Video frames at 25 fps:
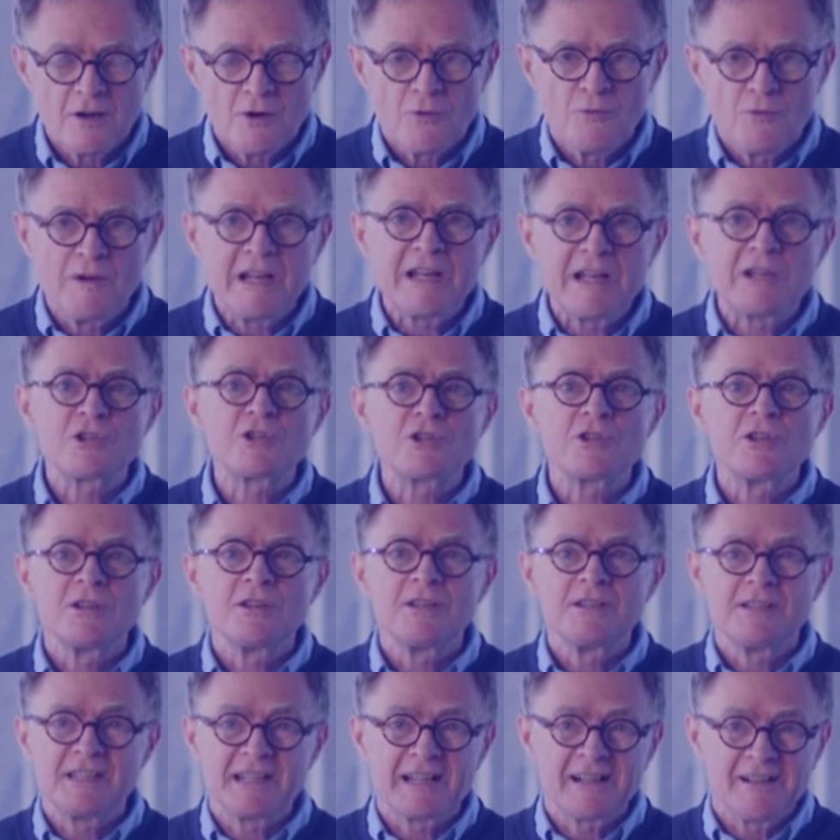reached
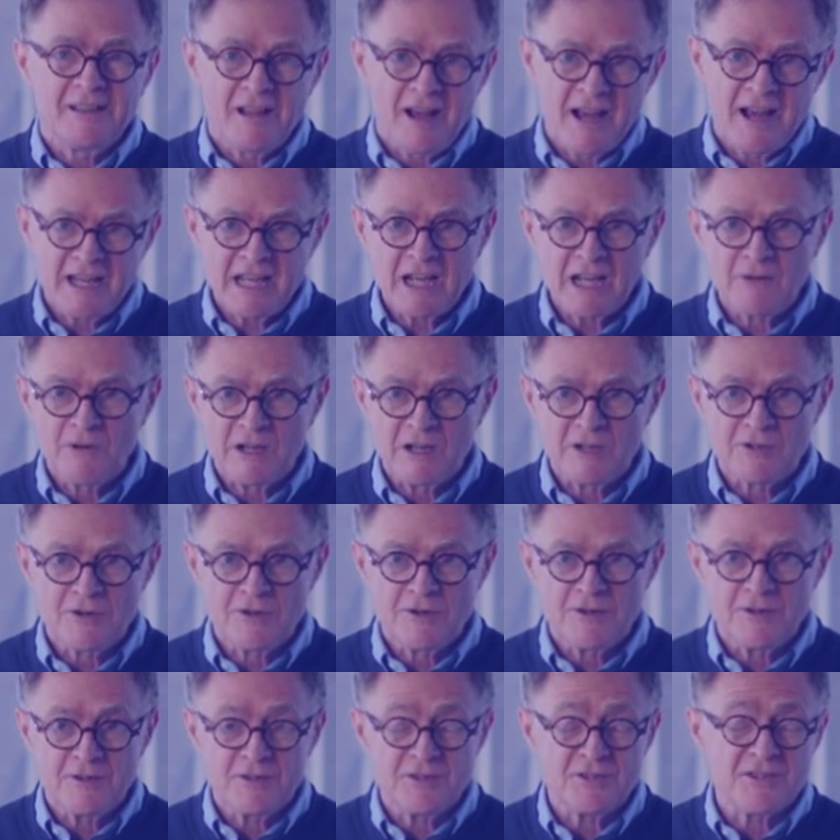declining
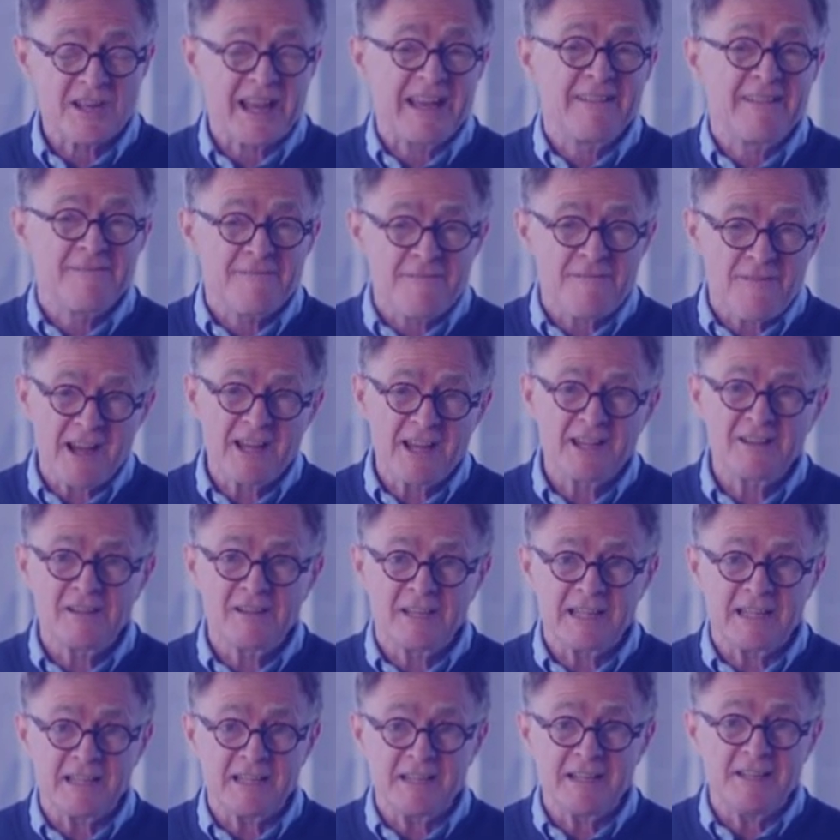returns and
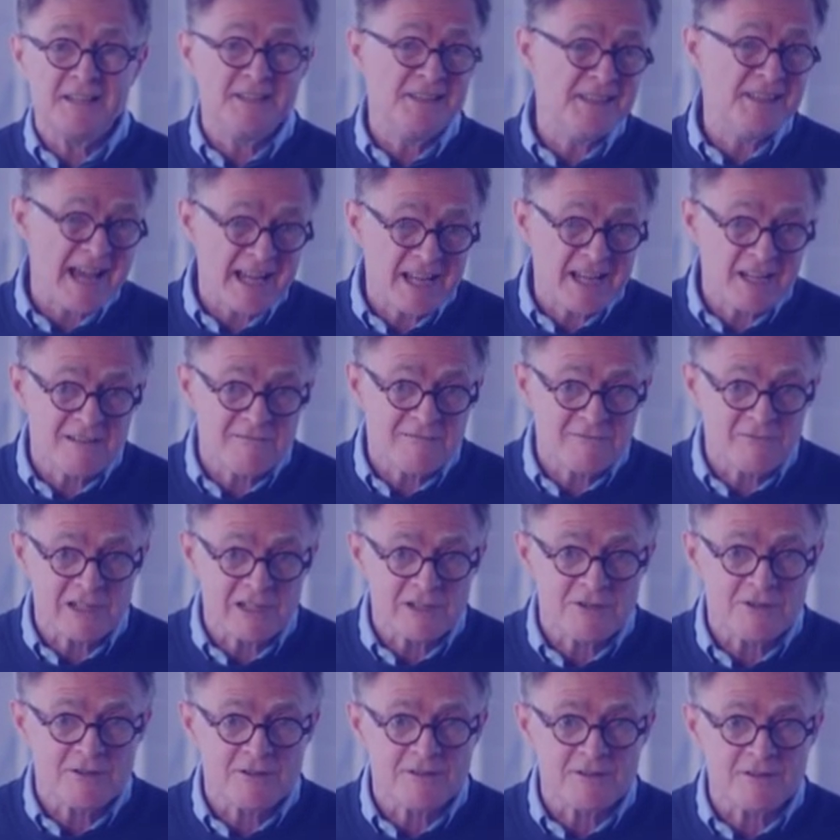finally negative
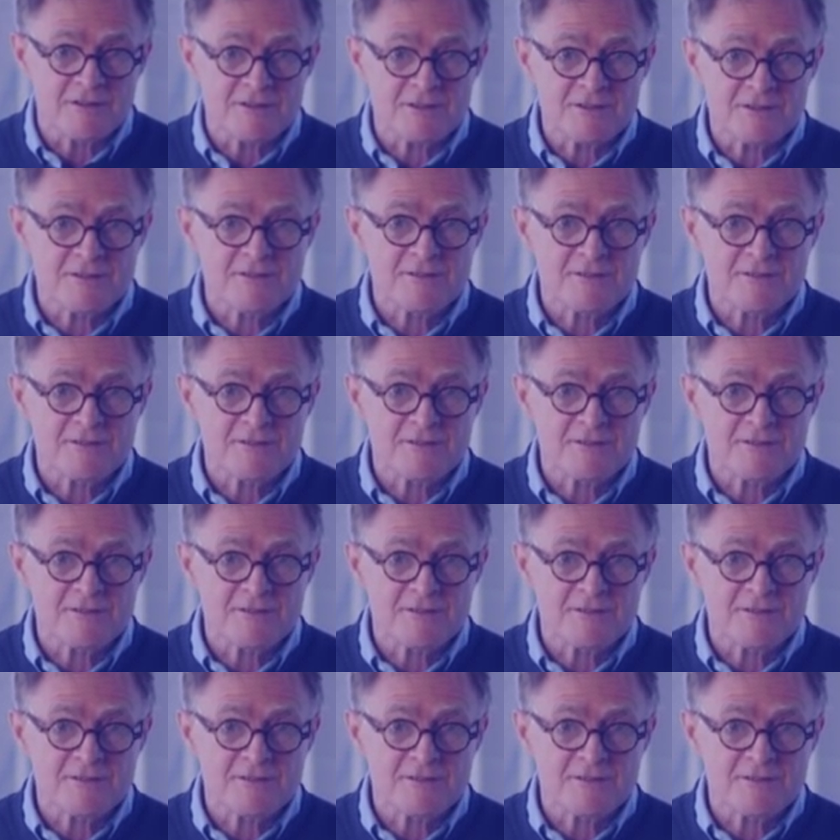returns.